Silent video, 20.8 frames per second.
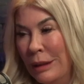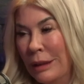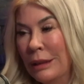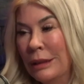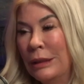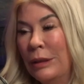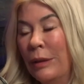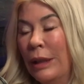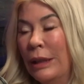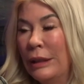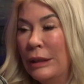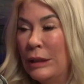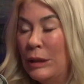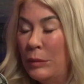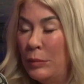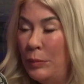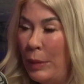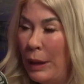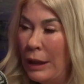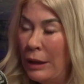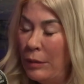So I had to
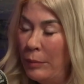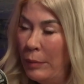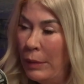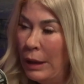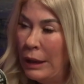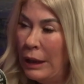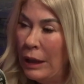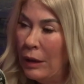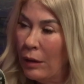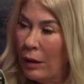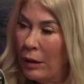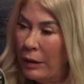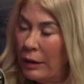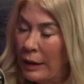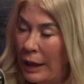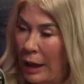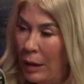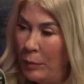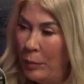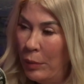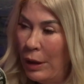spend money on
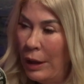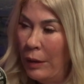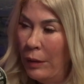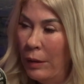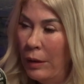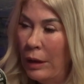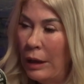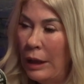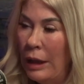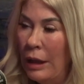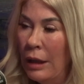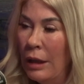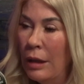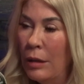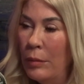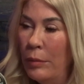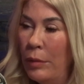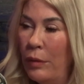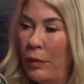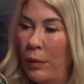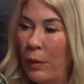that priority
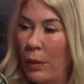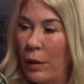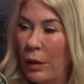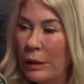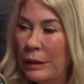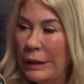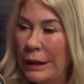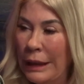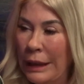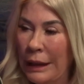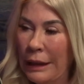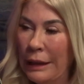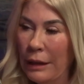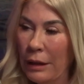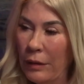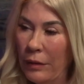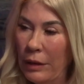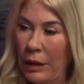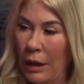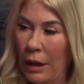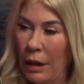before taking care
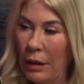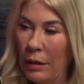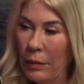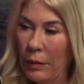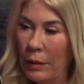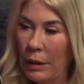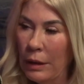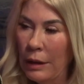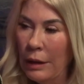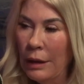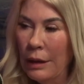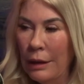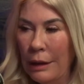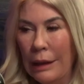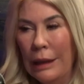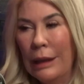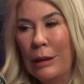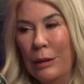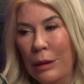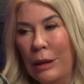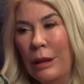of the other one.
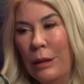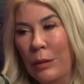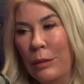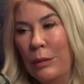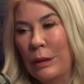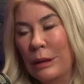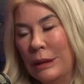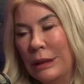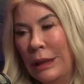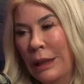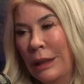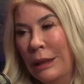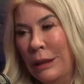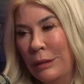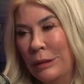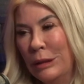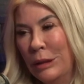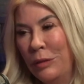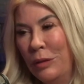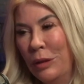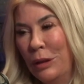It was kind
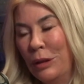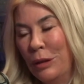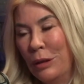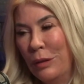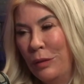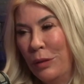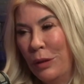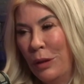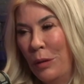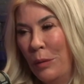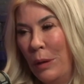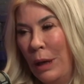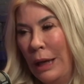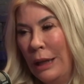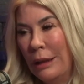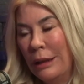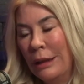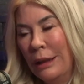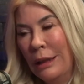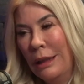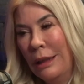of difficult for a
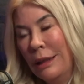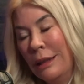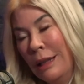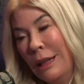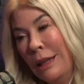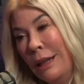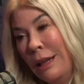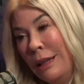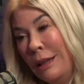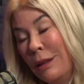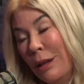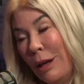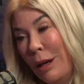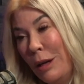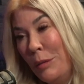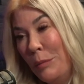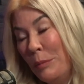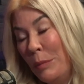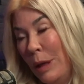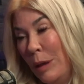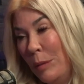while. And then I
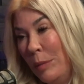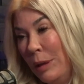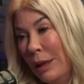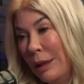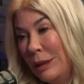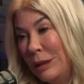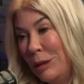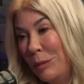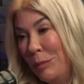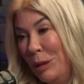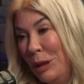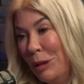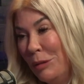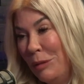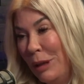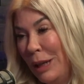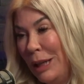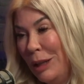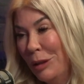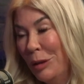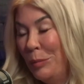thought maybe I should be a
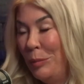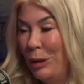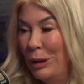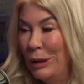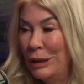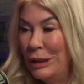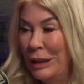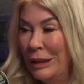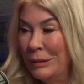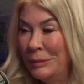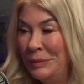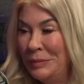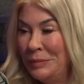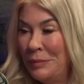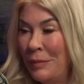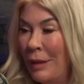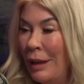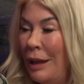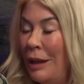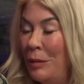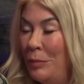regular person.
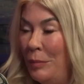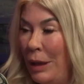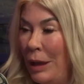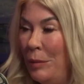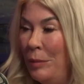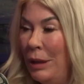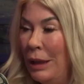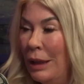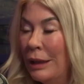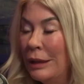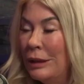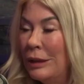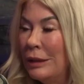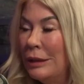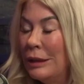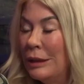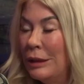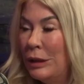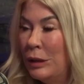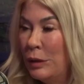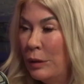Maybe I should
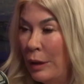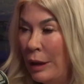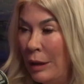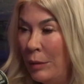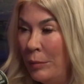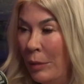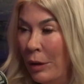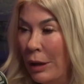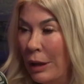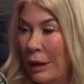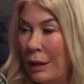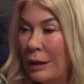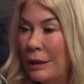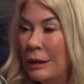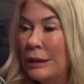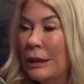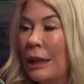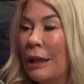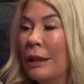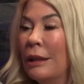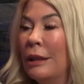just trademark,
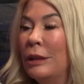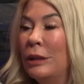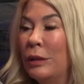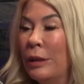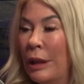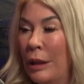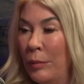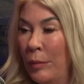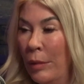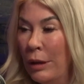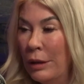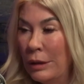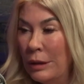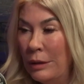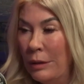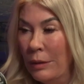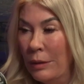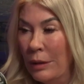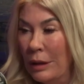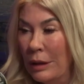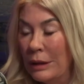sell the trademark
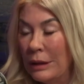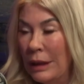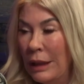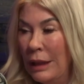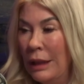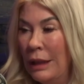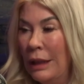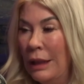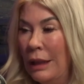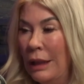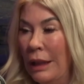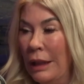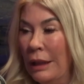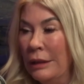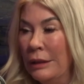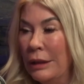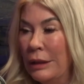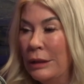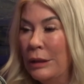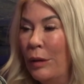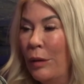stores, and
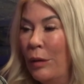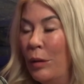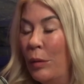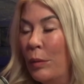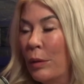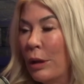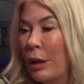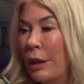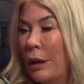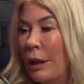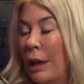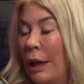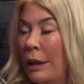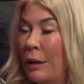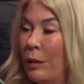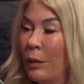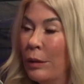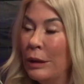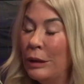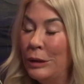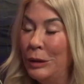just go to work at
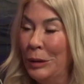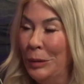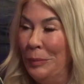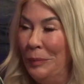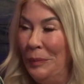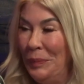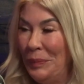Nordstrom.